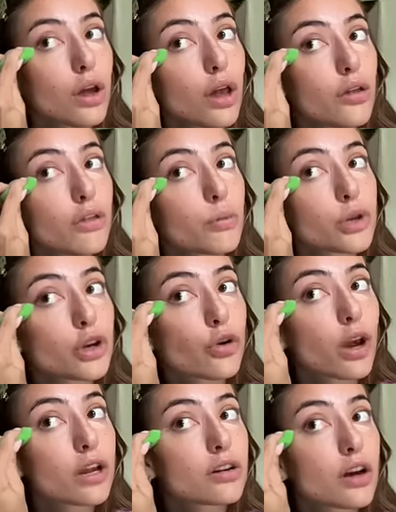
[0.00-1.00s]
And then when your
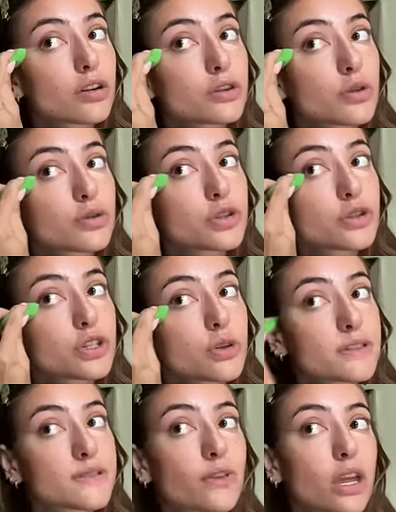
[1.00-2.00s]
granddaughter told you she
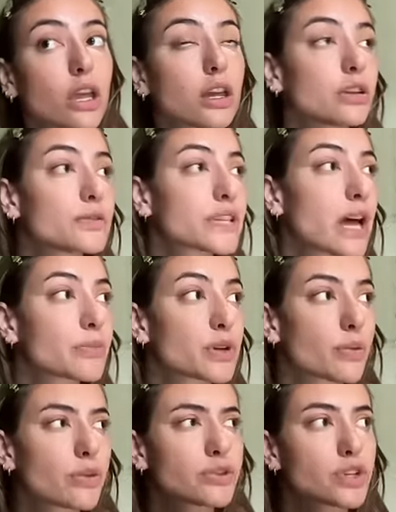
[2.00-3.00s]
was vegan, you slapped her
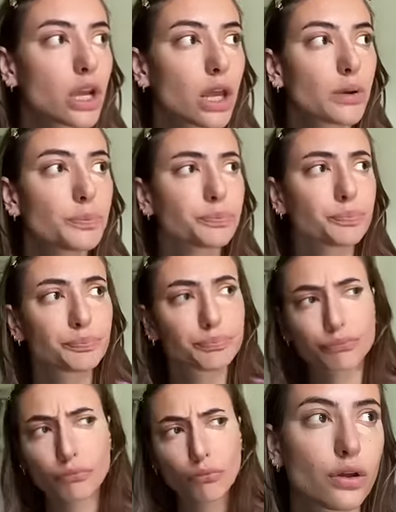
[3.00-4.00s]
with a chicken.
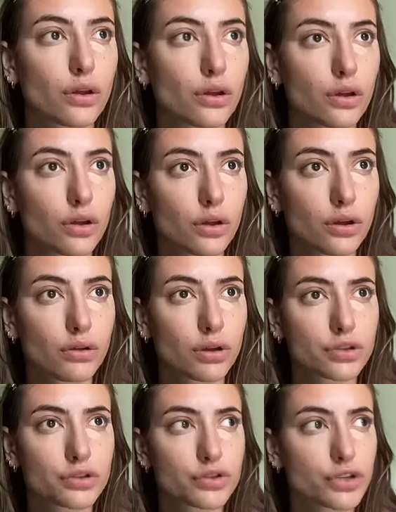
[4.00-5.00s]

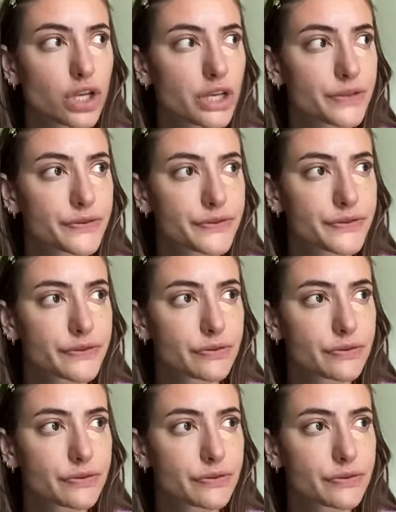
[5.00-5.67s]
And cheese.